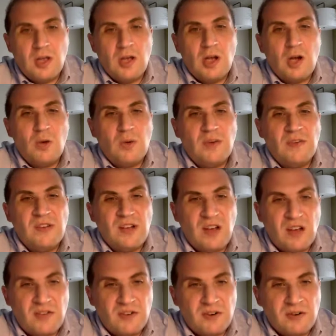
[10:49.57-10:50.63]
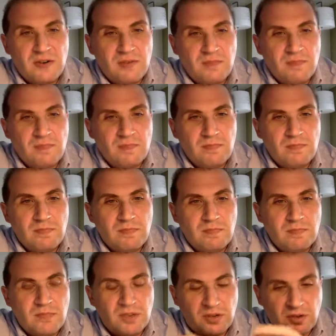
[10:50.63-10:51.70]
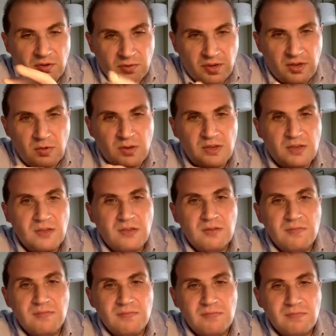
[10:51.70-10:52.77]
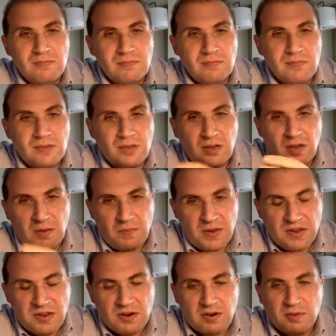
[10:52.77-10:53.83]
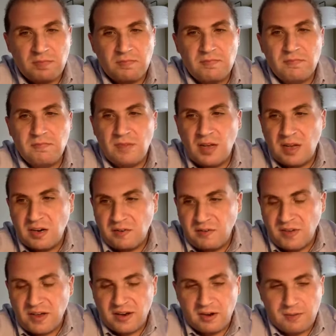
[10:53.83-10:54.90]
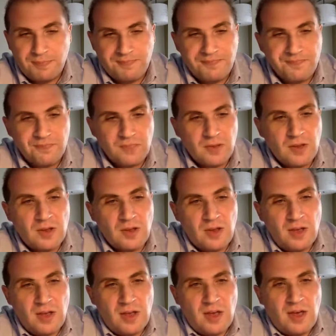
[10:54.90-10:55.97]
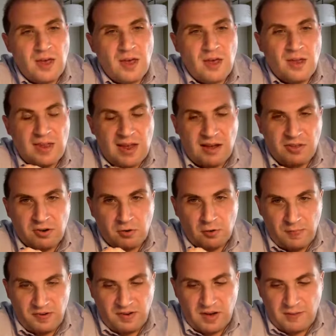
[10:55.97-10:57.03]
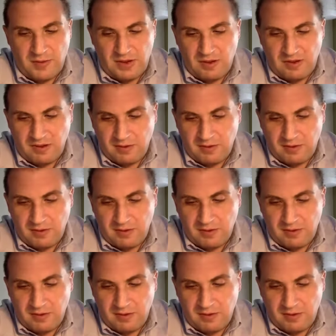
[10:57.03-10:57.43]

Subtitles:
We've covered, there's 3 quizzes, a midterm, and a final. Now the group assignments.